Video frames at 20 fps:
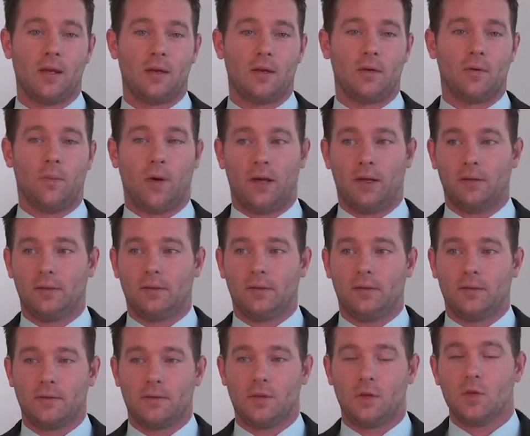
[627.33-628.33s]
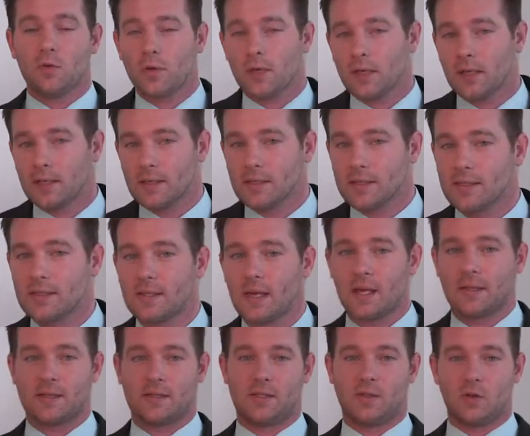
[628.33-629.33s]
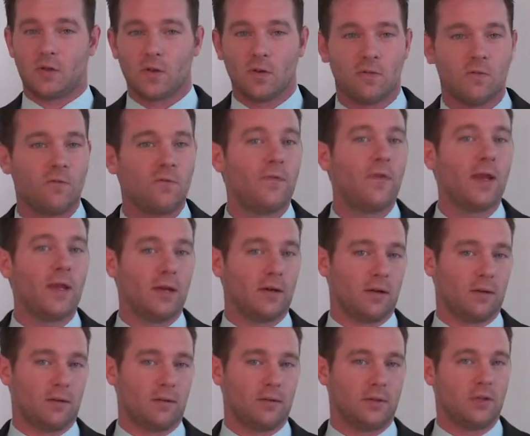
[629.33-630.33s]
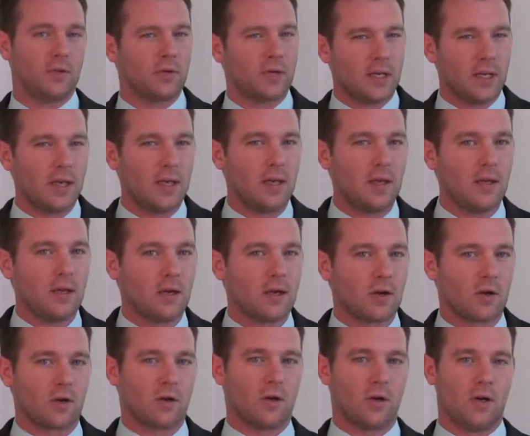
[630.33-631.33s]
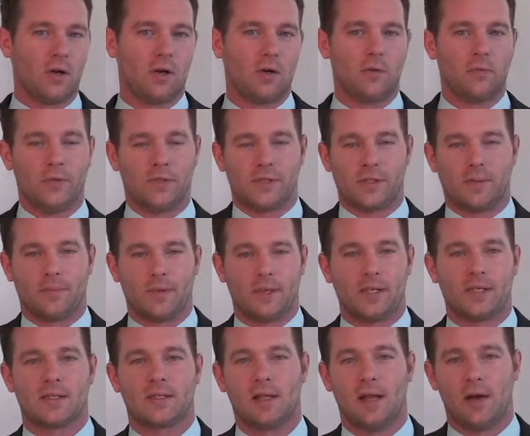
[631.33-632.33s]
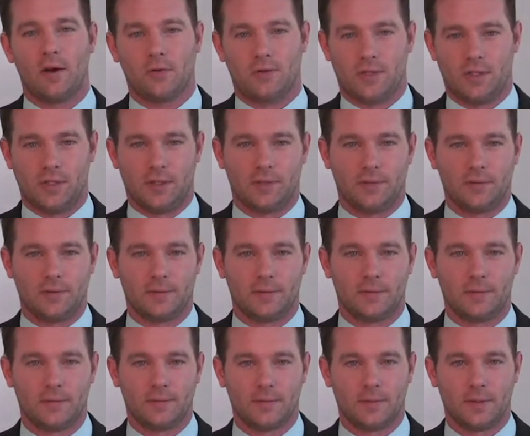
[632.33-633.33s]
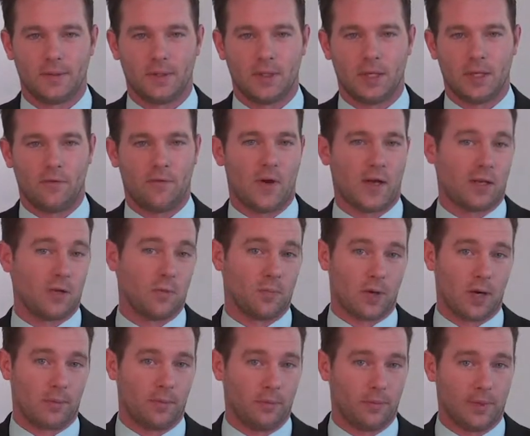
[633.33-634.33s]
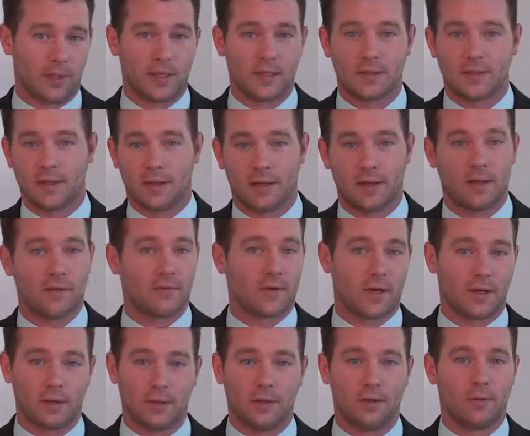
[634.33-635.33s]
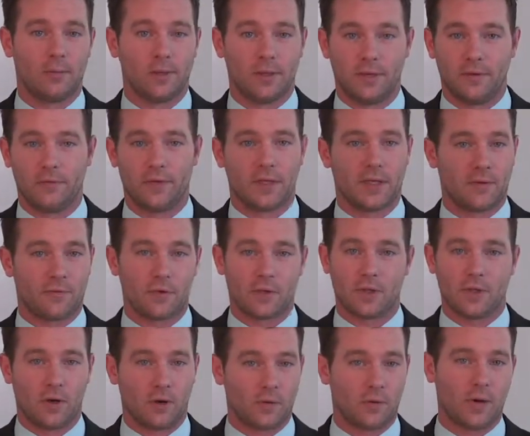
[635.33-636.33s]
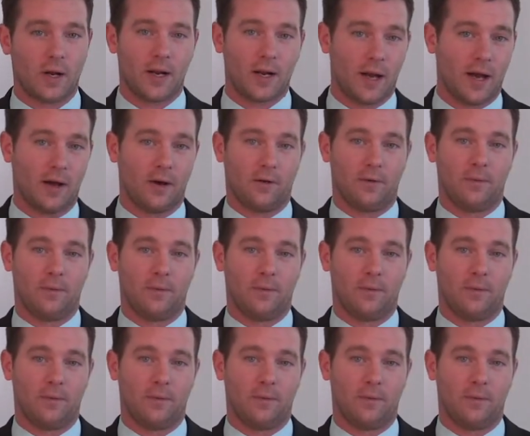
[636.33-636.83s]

Well, you can sense, you can feel, you can hear when somebody's slouching. In fact, you probably can tell I've got a little bit of a different tone right now.